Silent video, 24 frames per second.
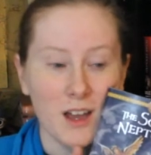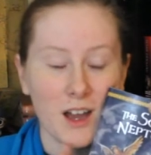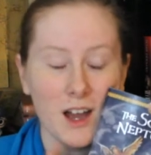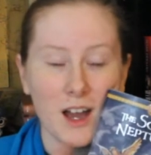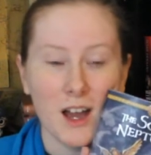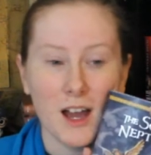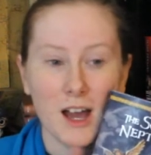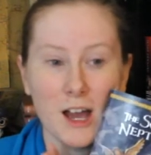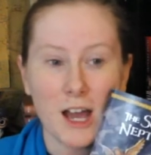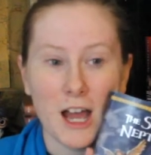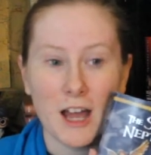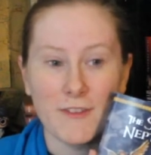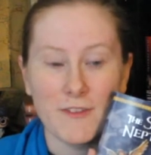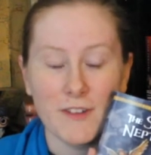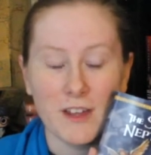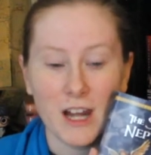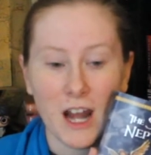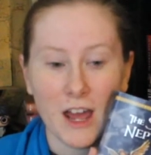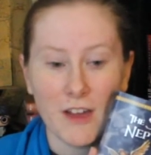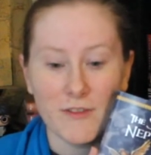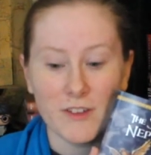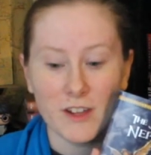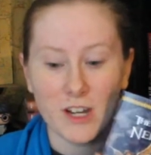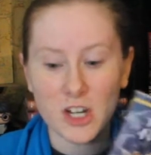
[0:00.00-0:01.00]

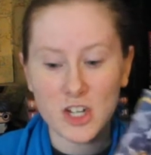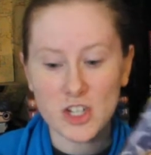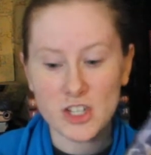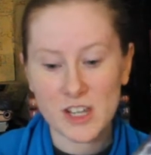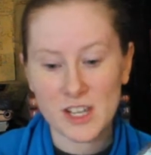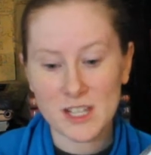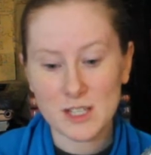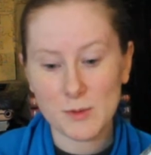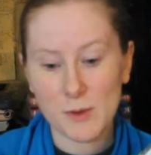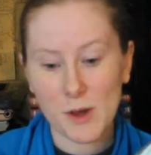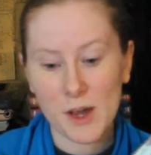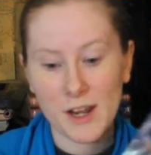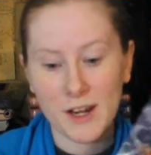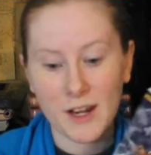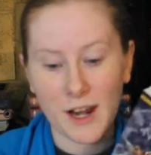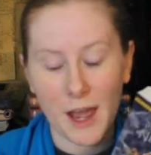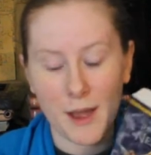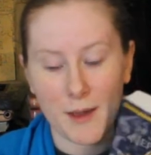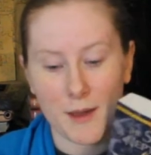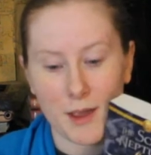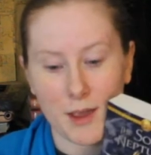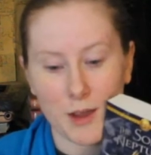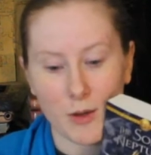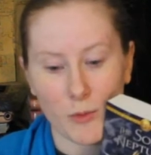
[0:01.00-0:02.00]
I finished this one.
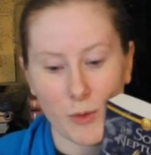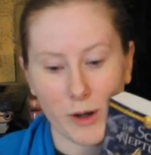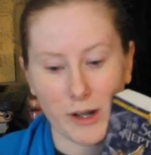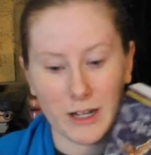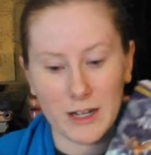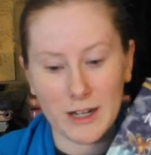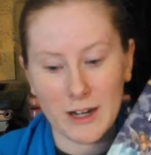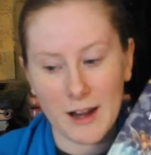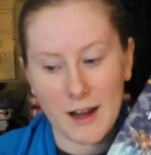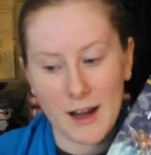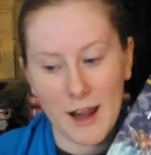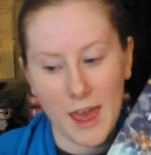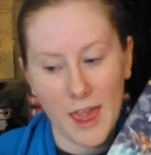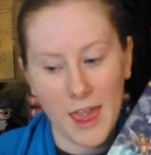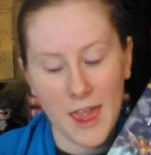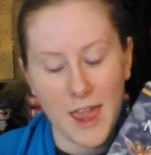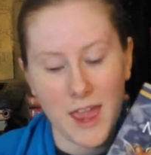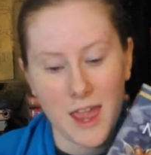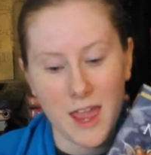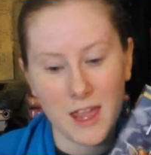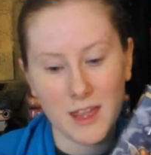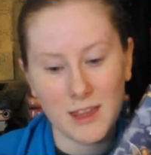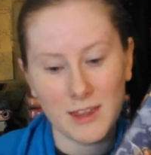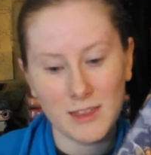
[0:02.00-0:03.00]
I rated it
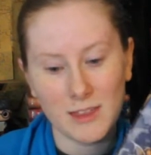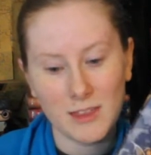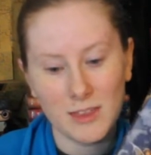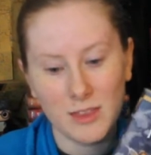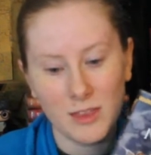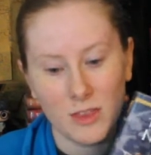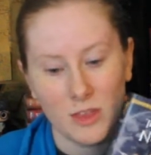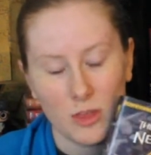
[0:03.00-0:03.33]
a